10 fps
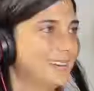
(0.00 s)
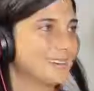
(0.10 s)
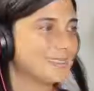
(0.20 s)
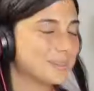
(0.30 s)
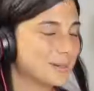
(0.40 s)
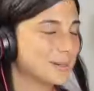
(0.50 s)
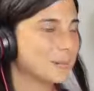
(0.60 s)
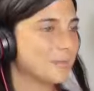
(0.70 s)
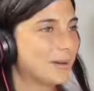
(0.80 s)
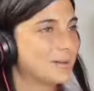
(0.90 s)

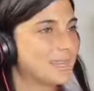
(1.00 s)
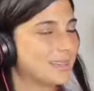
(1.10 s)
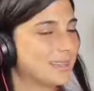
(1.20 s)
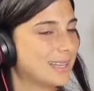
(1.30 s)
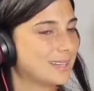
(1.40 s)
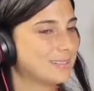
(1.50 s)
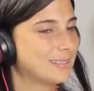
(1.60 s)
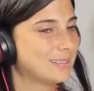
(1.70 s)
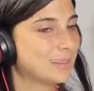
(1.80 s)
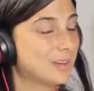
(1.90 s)
So I would say that is.
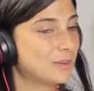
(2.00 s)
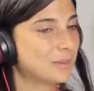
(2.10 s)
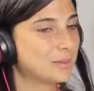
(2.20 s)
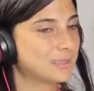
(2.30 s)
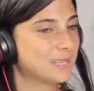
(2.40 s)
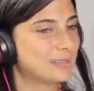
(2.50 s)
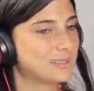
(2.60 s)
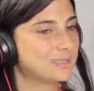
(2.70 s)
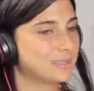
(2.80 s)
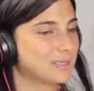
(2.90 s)
And other people say that
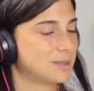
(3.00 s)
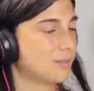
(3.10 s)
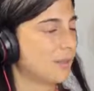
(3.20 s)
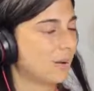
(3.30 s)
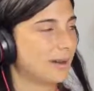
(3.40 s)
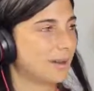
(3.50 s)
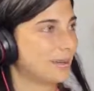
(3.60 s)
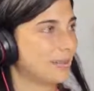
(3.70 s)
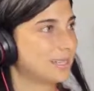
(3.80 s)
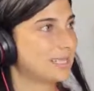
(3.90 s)
it's boring
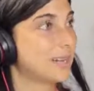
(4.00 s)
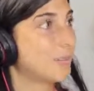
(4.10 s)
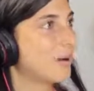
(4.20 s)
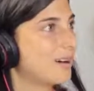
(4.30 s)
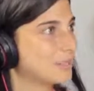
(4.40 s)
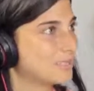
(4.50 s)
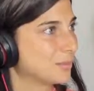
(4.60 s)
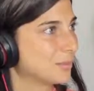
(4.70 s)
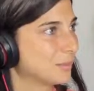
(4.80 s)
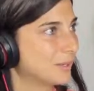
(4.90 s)
or that it's not
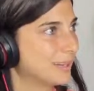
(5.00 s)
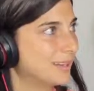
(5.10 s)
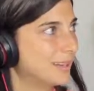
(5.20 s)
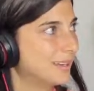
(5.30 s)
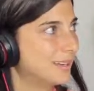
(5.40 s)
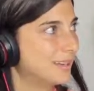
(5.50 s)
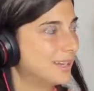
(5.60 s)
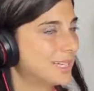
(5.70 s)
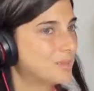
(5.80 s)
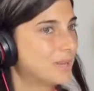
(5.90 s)
possible, but
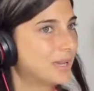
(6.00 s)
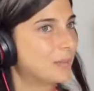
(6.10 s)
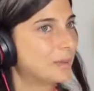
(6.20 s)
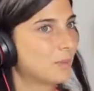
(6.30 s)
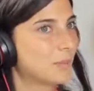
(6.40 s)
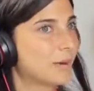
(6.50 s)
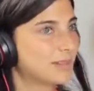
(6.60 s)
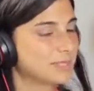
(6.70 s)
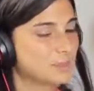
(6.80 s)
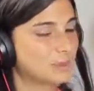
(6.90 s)
it's becoming more
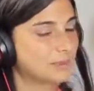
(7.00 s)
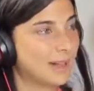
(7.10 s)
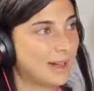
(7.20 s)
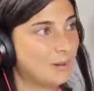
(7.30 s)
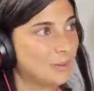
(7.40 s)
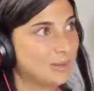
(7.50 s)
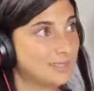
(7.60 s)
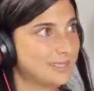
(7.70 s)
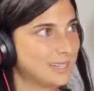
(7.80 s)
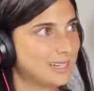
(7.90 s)
possible now at
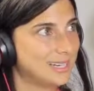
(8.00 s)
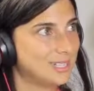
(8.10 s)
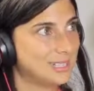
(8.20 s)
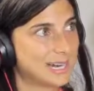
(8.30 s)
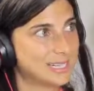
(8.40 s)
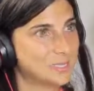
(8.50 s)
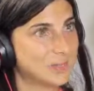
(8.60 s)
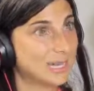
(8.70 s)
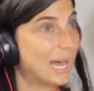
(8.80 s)
this day and age than it has been